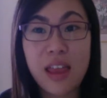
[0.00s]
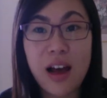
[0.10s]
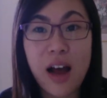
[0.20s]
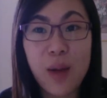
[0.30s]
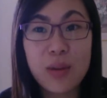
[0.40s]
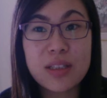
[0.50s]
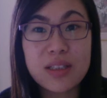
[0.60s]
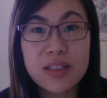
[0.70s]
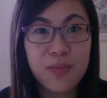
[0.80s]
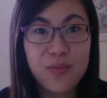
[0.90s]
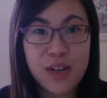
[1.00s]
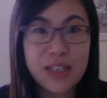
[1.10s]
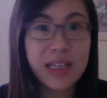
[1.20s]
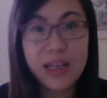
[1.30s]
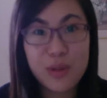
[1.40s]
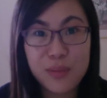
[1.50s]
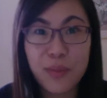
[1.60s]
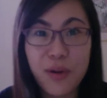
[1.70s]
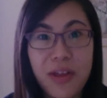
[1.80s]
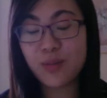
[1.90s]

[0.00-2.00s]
that I was wrestling with my brother.